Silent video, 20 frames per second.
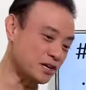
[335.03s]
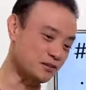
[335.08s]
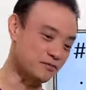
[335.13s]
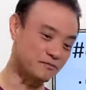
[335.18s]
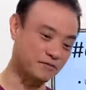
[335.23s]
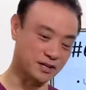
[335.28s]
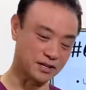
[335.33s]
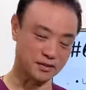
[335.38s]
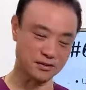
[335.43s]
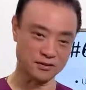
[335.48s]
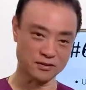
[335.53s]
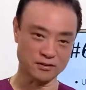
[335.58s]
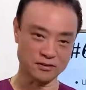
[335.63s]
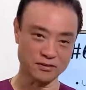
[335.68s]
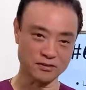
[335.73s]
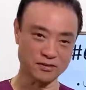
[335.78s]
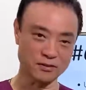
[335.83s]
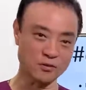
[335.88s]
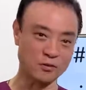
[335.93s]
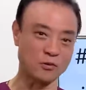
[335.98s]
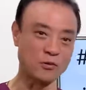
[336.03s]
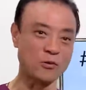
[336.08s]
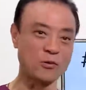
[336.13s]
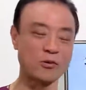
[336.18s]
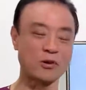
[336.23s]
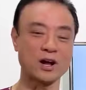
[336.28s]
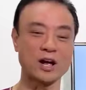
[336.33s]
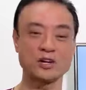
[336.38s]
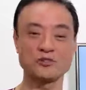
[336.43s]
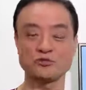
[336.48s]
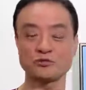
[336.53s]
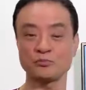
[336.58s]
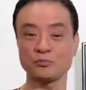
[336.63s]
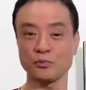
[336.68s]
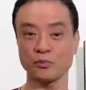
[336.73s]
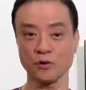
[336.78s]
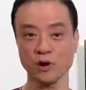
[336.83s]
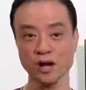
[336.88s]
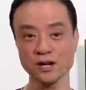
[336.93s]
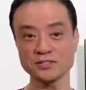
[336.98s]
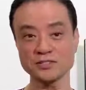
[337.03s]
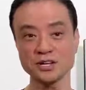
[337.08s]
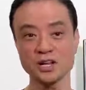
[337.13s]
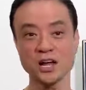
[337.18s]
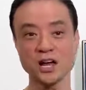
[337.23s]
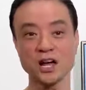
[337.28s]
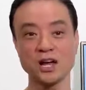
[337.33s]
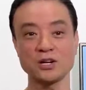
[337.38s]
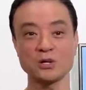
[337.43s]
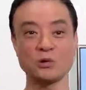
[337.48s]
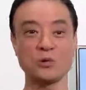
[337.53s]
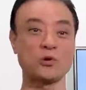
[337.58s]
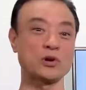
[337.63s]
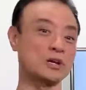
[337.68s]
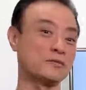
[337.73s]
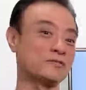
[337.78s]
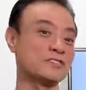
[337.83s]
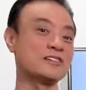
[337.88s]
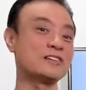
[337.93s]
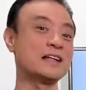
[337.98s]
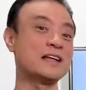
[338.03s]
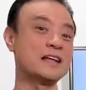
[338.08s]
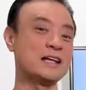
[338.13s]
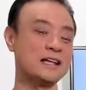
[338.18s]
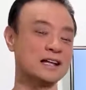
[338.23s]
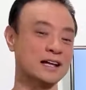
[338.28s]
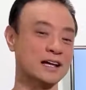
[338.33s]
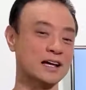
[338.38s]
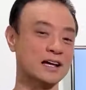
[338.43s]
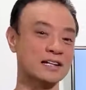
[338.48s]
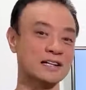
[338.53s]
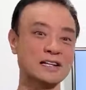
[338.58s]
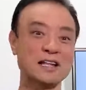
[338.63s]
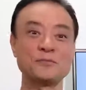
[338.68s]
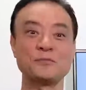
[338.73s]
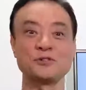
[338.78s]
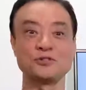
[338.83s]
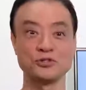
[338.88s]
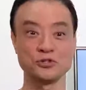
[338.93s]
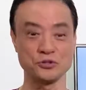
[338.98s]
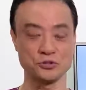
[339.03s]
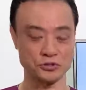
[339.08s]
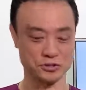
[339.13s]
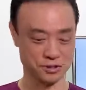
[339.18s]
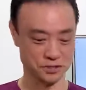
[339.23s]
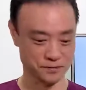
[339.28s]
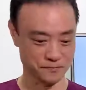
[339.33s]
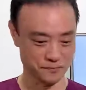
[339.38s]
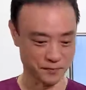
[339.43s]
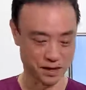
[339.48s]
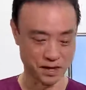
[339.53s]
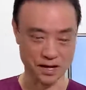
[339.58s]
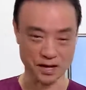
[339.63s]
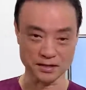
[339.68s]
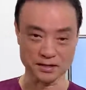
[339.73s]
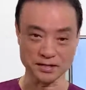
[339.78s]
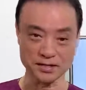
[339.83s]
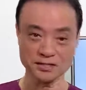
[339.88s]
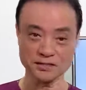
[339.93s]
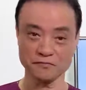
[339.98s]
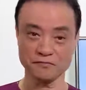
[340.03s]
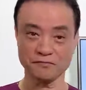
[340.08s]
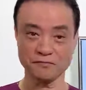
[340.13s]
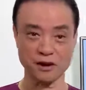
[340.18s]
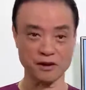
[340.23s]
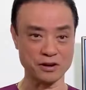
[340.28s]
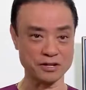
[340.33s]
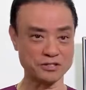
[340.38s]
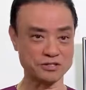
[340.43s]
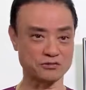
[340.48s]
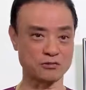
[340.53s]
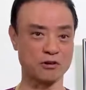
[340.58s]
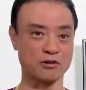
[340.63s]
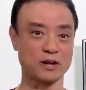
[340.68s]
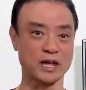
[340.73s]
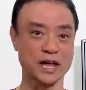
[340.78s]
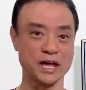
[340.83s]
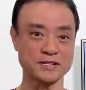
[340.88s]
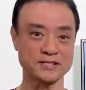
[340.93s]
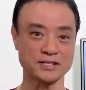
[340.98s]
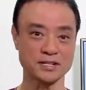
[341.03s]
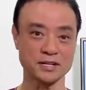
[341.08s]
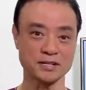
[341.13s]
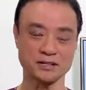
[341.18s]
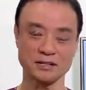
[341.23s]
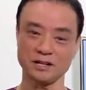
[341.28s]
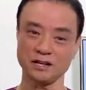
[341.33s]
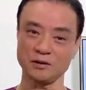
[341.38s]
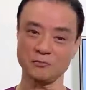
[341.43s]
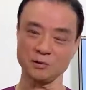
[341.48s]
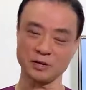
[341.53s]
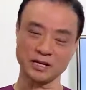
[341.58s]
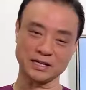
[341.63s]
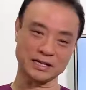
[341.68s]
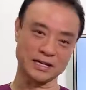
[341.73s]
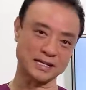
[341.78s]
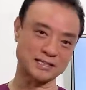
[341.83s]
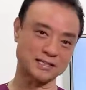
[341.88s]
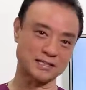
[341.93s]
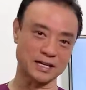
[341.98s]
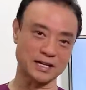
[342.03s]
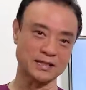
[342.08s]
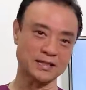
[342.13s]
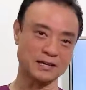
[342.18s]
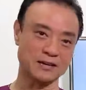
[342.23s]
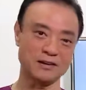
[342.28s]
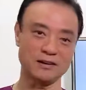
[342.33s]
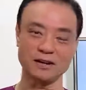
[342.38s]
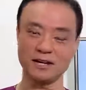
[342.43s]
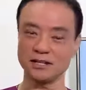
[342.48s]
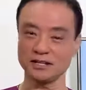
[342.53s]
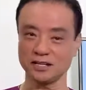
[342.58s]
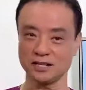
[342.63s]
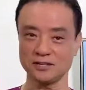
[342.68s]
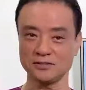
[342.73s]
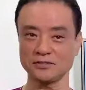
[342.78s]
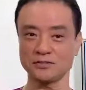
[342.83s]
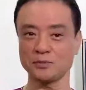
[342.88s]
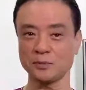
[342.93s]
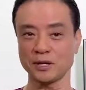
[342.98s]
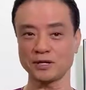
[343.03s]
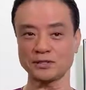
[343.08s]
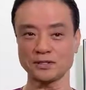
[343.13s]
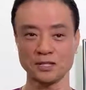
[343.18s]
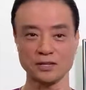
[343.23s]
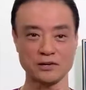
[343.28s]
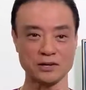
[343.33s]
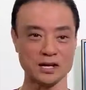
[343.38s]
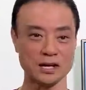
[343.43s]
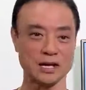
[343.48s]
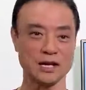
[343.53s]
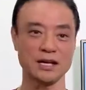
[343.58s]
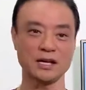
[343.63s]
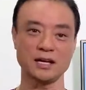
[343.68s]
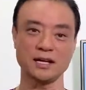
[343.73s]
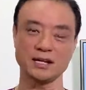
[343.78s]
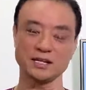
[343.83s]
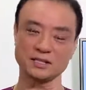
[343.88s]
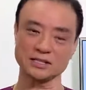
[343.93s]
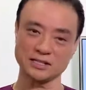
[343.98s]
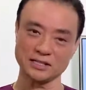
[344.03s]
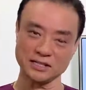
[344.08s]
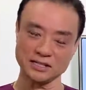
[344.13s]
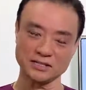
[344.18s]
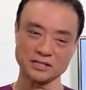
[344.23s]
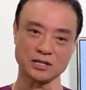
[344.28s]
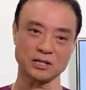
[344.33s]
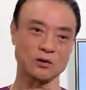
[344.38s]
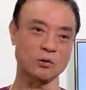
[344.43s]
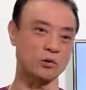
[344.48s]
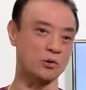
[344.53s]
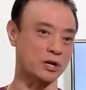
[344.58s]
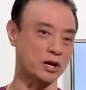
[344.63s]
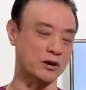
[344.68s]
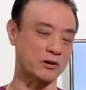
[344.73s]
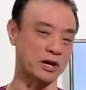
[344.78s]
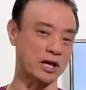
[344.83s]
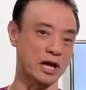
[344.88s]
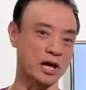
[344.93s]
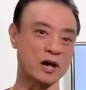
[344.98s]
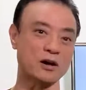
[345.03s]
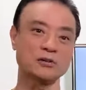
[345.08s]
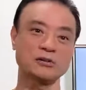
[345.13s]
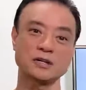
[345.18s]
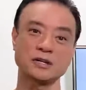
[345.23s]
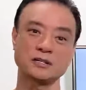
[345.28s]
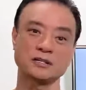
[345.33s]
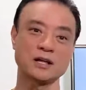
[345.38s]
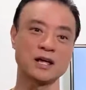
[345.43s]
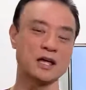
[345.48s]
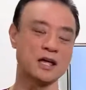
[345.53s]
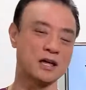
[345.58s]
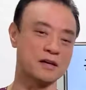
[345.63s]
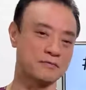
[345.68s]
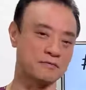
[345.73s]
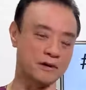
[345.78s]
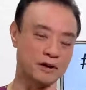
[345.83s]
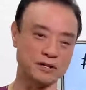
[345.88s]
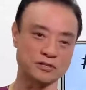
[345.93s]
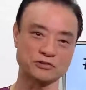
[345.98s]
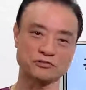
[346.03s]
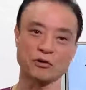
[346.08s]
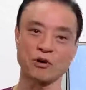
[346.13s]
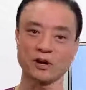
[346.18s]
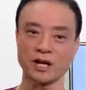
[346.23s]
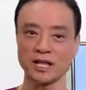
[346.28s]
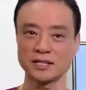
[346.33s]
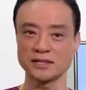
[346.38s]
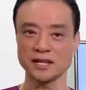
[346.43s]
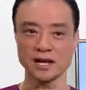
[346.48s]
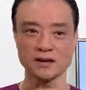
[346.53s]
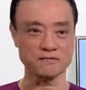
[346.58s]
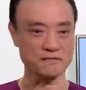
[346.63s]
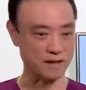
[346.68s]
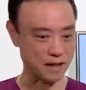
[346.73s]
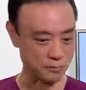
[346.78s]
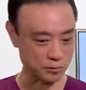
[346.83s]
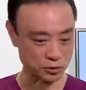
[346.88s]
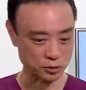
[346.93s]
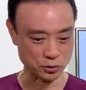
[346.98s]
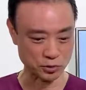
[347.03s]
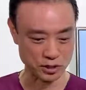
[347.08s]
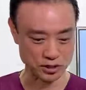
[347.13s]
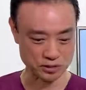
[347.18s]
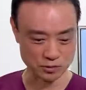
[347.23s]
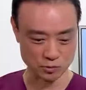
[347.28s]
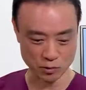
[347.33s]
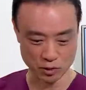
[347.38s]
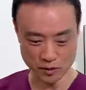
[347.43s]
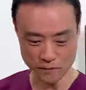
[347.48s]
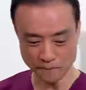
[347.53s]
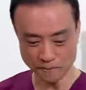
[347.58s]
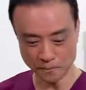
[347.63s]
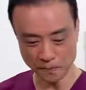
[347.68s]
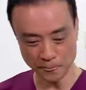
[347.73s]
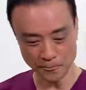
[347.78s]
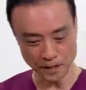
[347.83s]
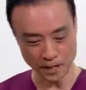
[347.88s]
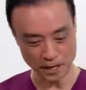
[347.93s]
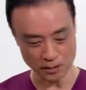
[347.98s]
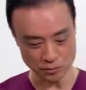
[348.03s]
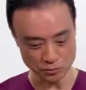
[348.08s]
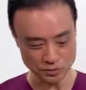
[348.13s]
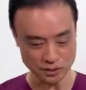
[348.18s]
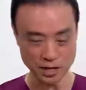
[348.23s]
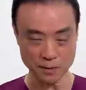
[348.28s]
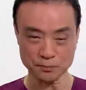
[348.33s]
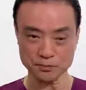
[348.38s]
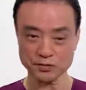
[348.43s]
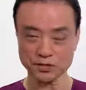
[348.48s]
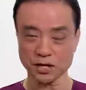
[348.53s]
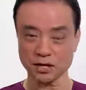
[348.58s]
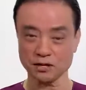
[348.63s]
vinegar or hydrogen peroxide or even lemon juice. And these are very strong acid, and when it gets in there, it kills the bacteria and it cleans the whole area out, and very strong anti-inflammatory as well. I use apple cider